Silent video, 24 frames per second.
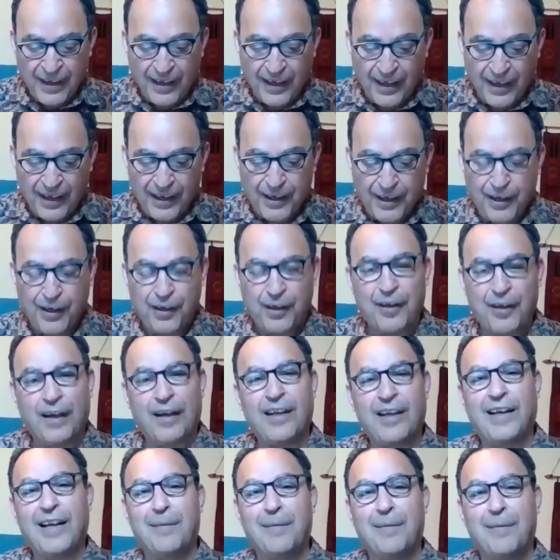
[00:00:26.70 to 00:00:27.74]

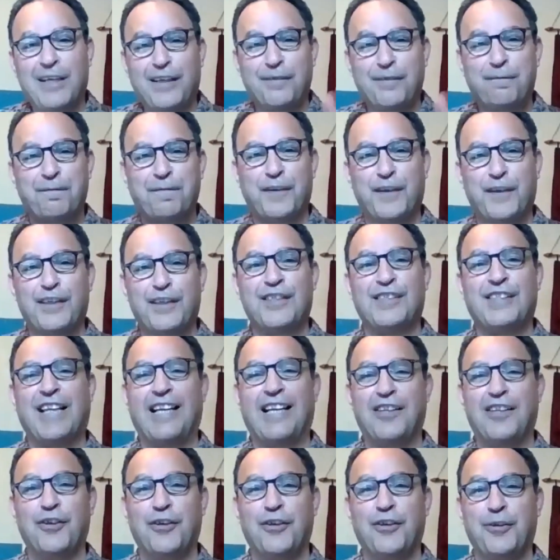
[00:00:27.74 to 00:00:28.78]
Let me first
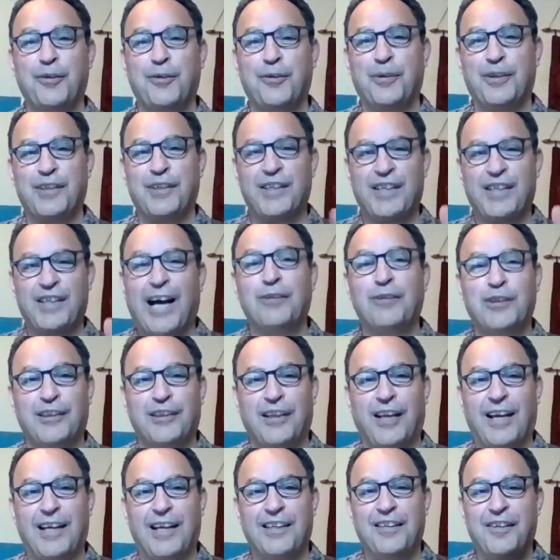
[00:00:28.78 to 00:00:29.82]
tell you the
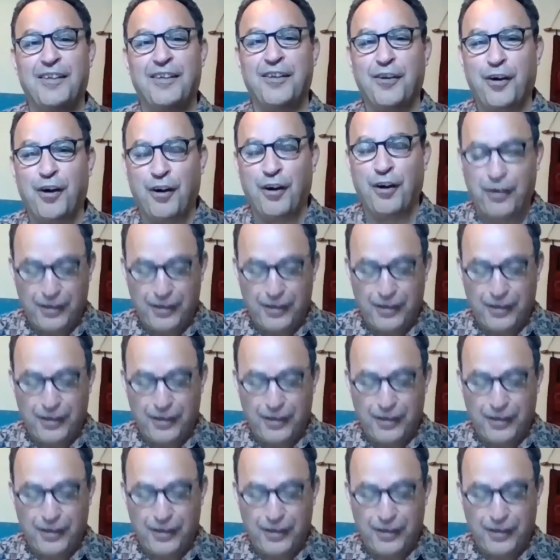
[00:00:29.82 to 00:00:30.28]
outline